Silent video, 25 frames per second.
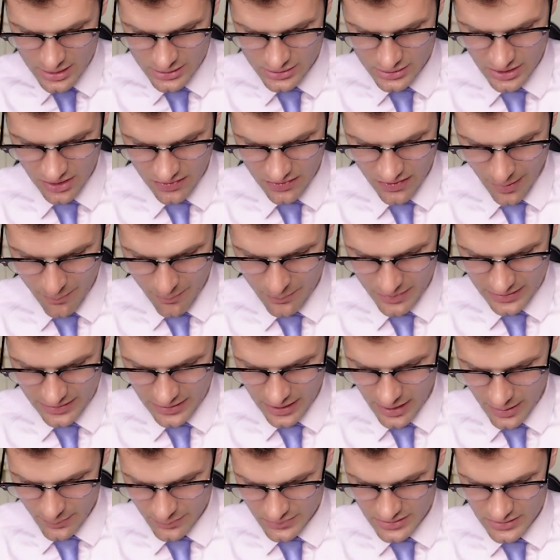so that
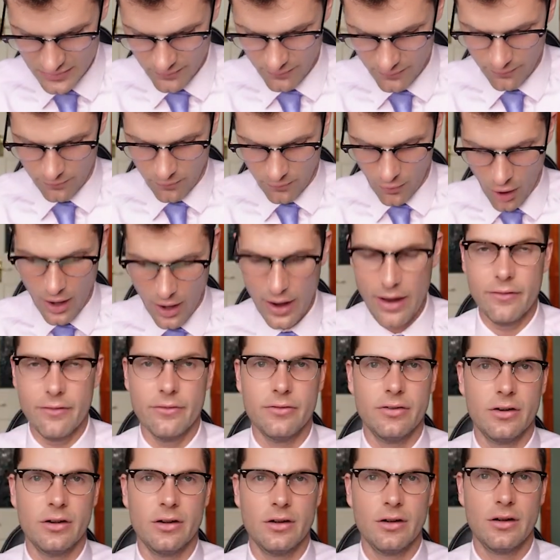becomes
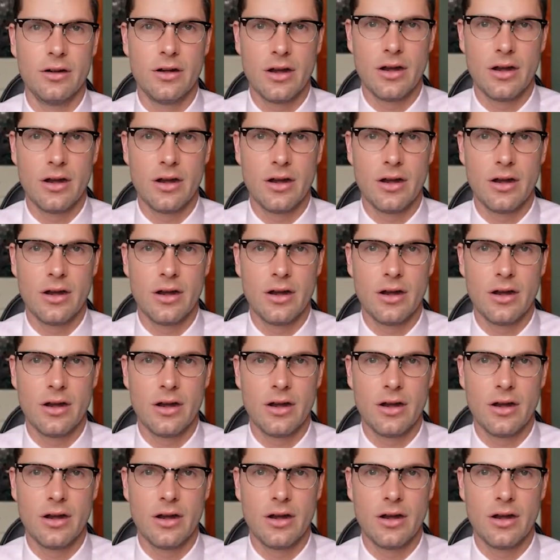5.